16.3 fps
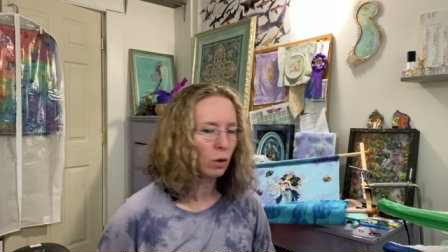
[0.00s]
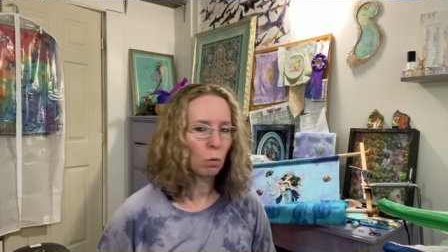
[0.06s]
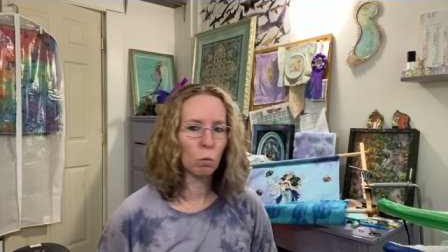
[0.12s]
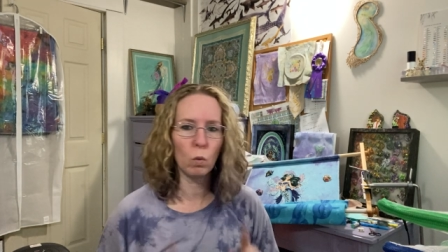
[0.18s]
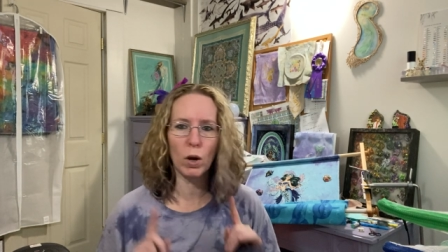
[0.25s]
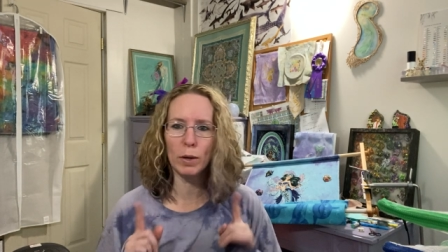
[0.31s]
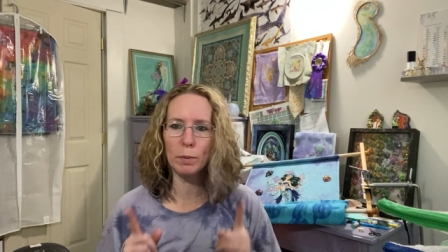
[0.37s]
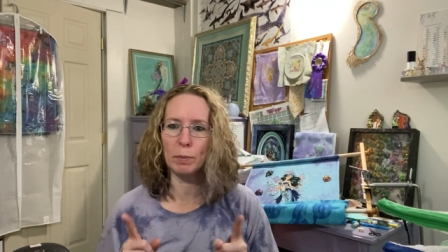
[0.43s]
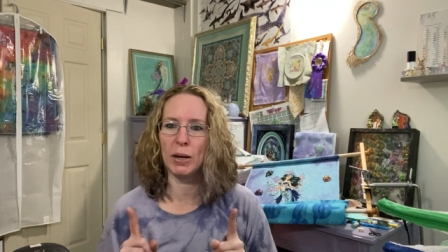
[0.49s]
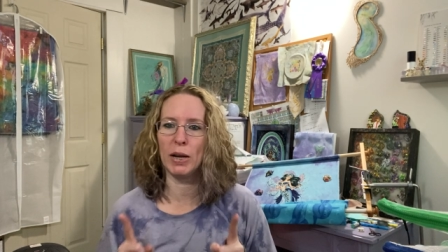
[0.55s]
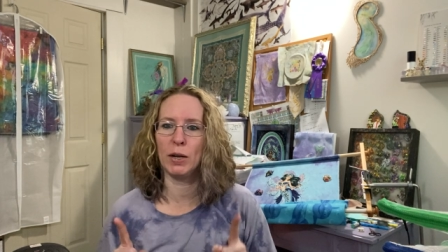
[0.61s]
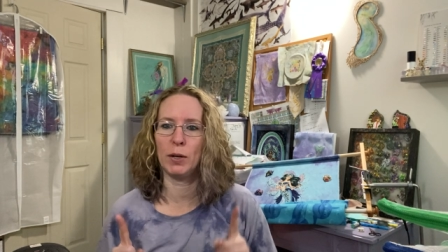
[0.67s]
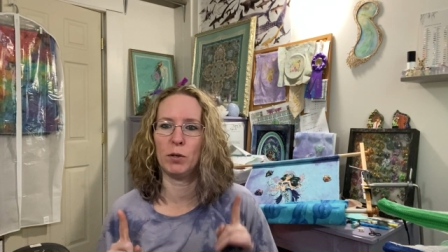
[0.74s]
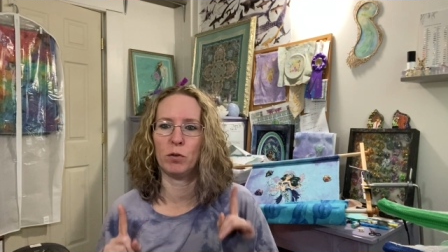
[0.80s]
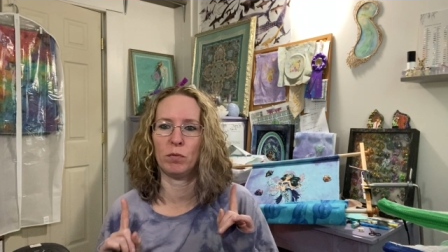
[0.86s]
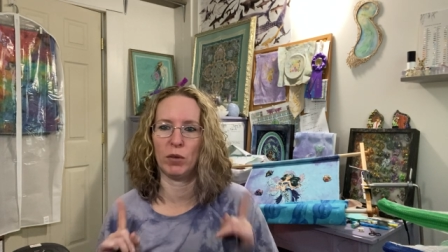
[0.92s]
One
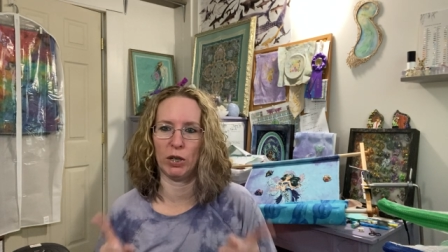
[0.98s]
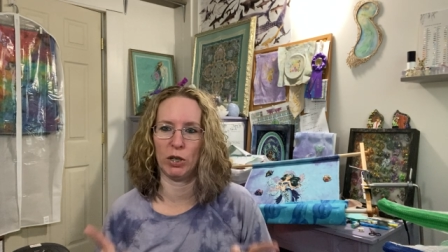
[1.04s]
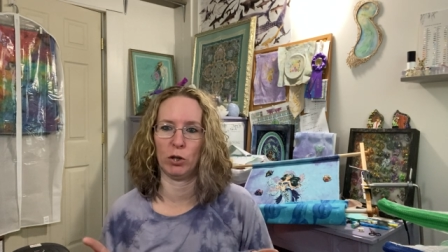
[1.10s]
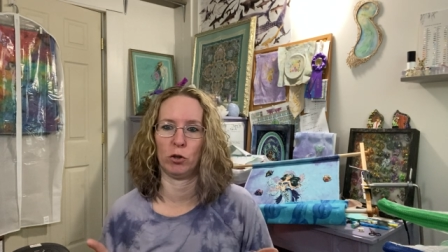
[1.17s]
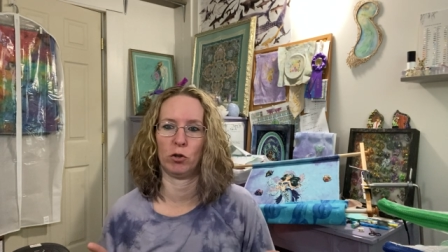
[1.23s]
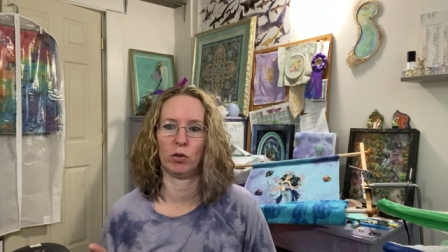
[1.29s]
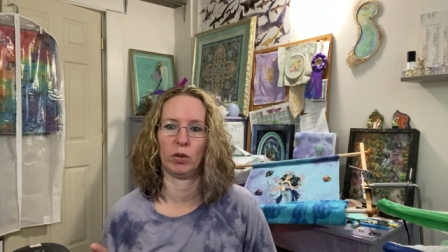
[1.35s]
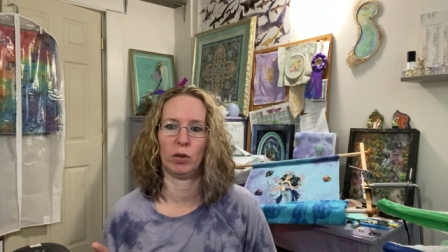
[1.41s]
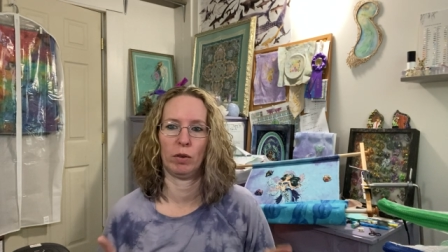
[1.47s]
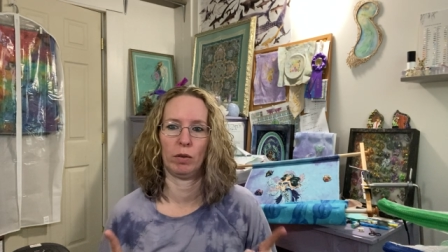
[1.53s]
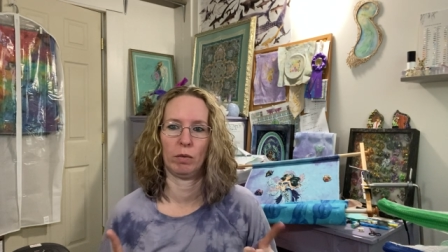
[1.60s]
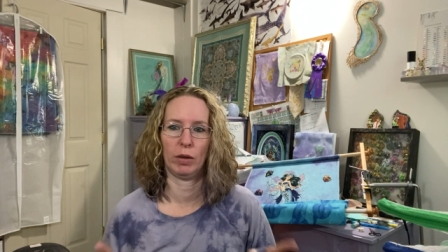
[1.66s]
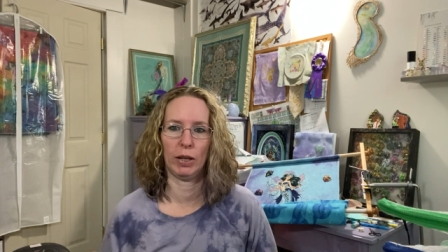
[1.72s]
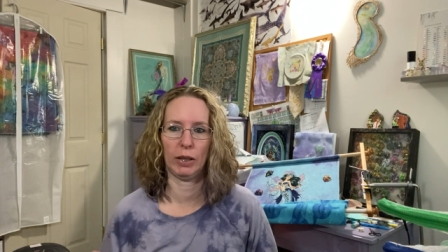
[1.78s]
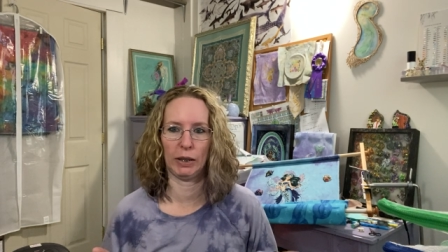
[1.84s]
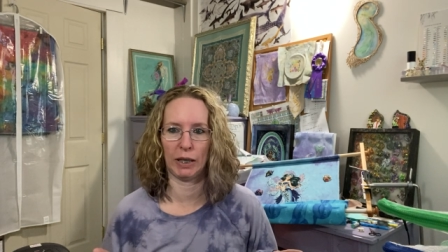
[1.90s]
page finish,
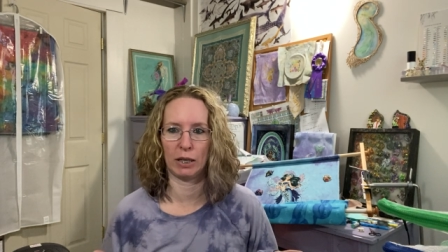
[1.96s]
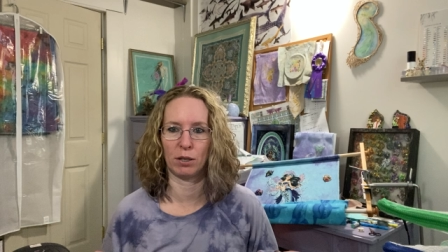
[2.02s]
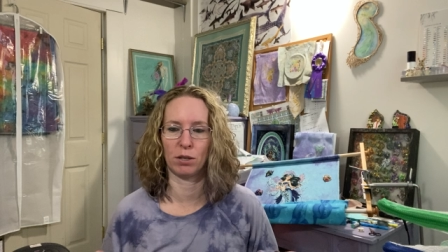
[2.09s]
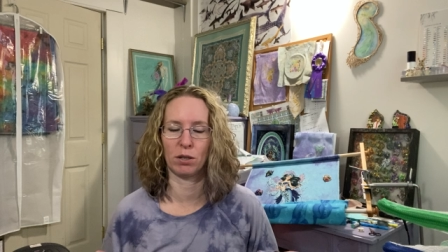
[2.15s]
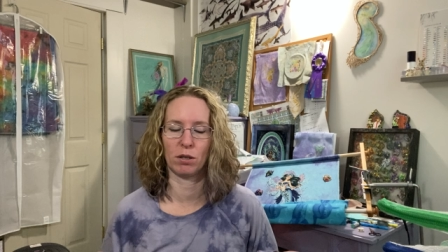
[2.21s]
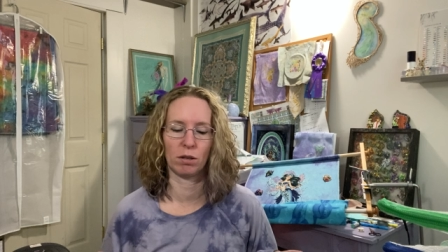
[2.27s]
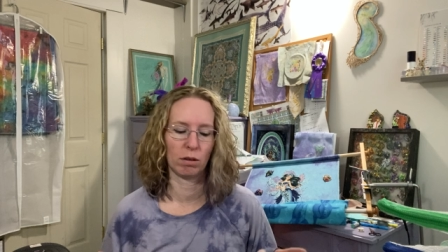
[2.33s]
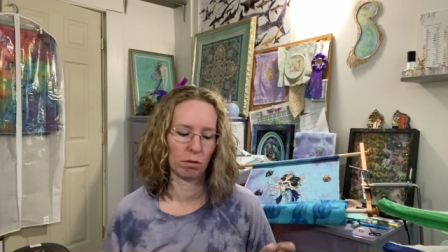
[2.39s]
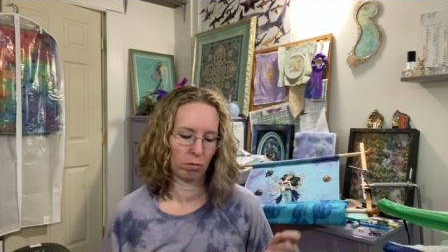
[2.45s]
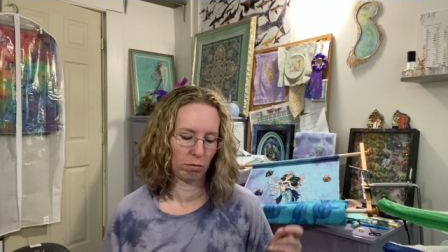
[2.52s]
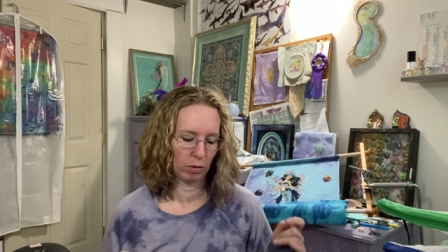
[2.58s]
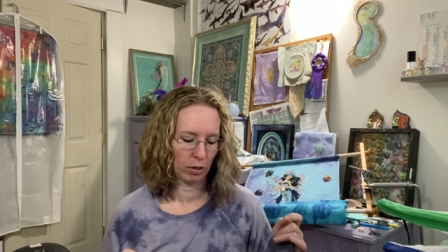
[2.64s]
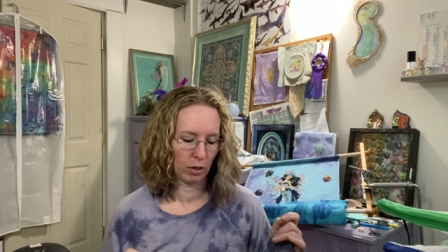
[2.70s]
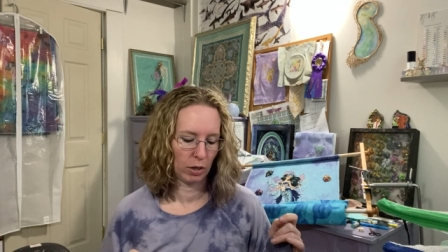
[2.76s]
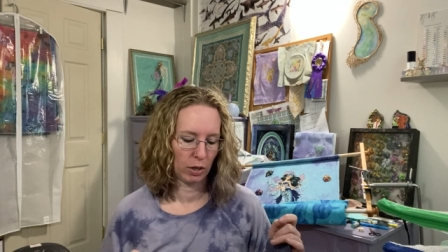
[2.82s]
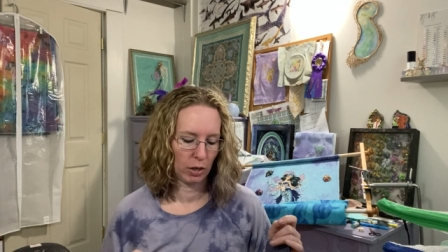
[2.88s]
at least.
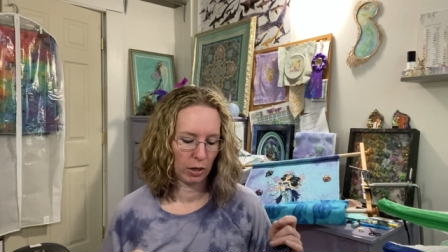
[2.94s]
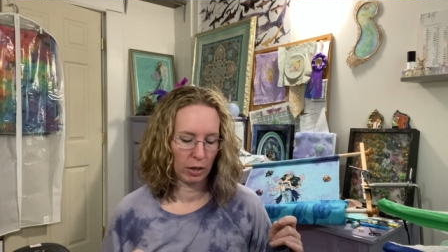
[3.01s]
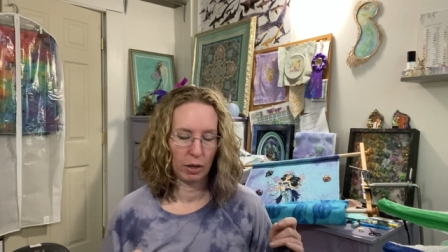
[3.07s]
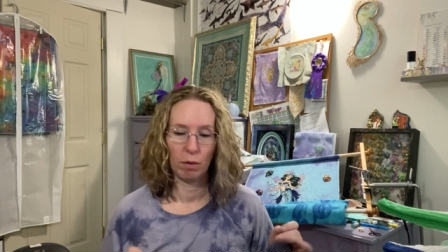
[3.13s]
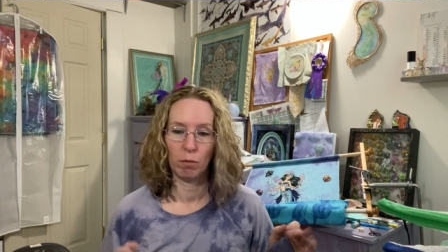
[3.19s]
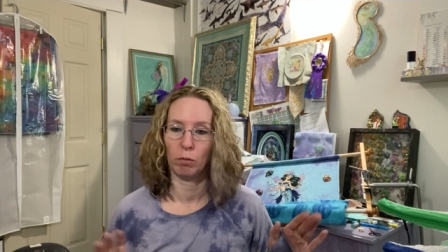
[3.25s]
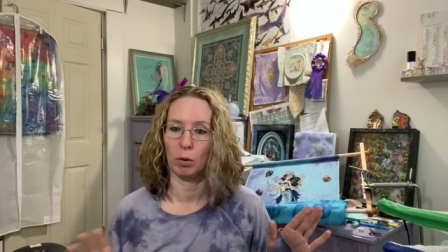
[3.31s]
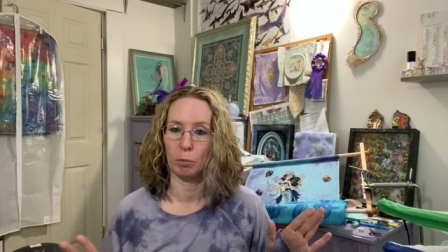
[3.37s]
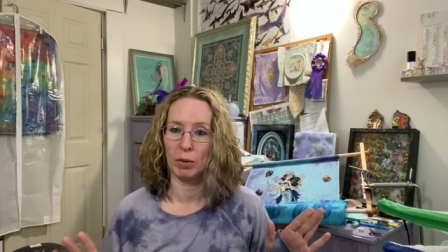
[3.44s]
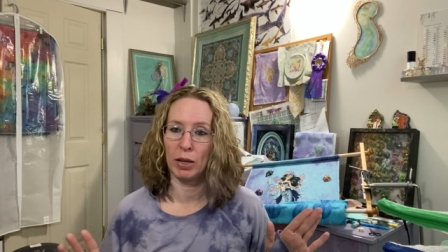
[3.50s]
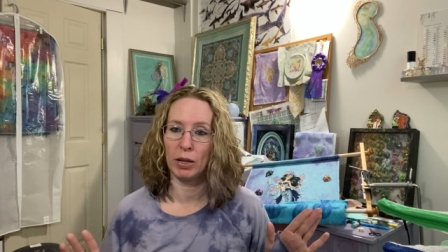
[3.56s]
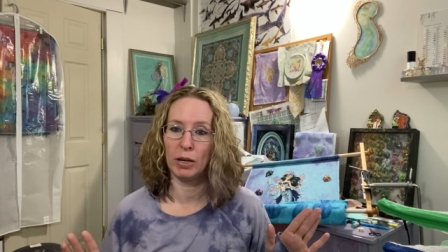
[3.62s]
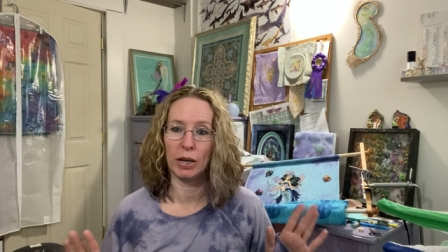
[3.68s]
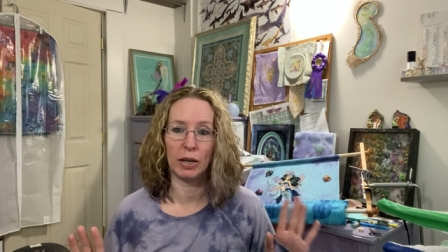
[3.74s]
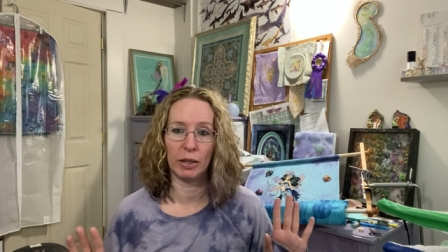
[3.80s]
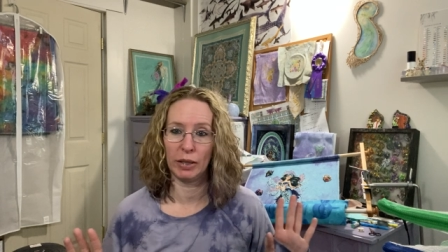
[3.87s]
From then,
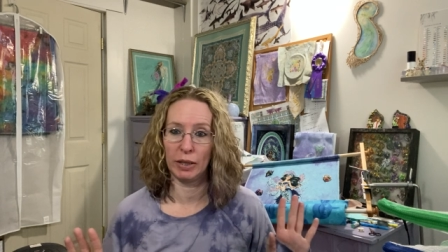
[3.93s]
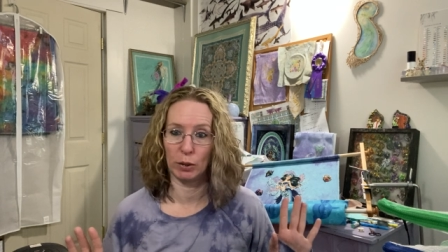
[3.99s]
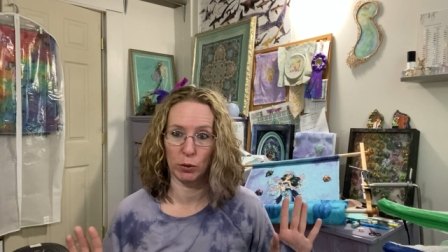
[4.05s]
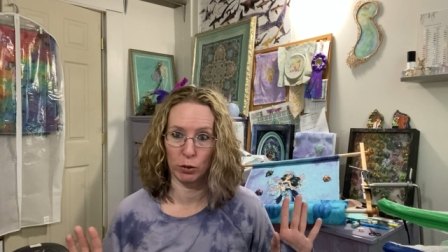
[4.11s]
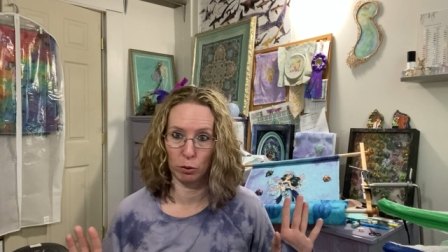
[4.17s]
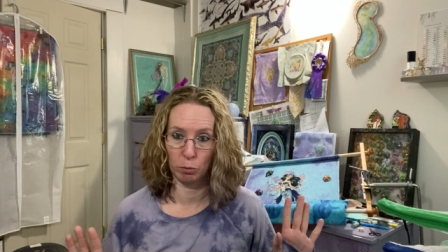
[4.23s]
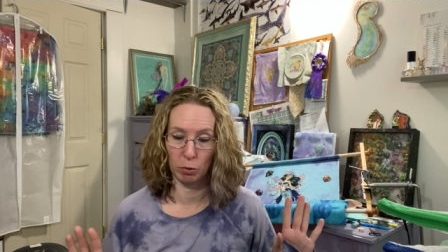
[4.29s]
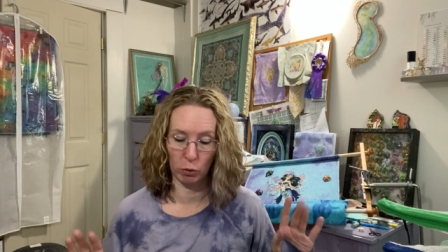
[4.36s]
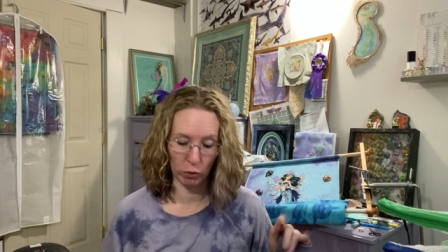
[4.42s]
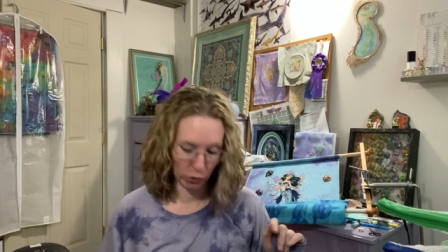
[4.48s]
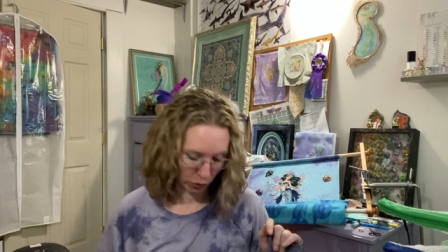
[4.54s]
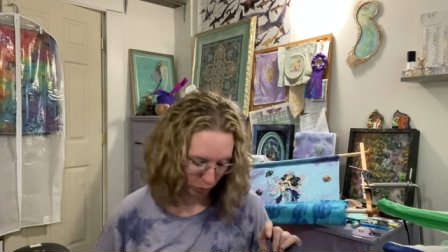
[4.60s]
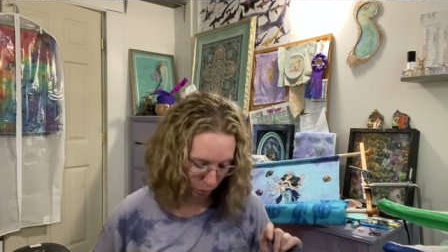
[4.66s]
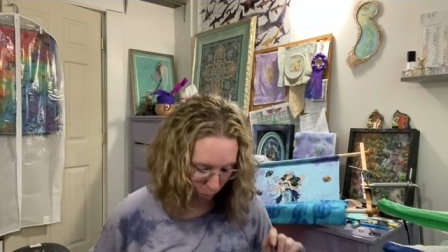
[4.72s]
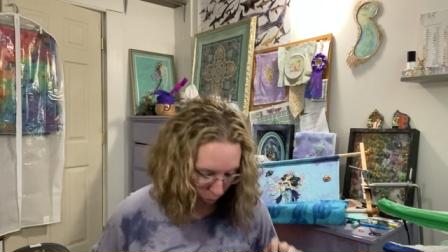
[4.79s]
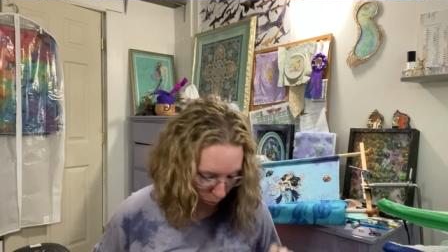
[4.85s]
anything else is a bonus.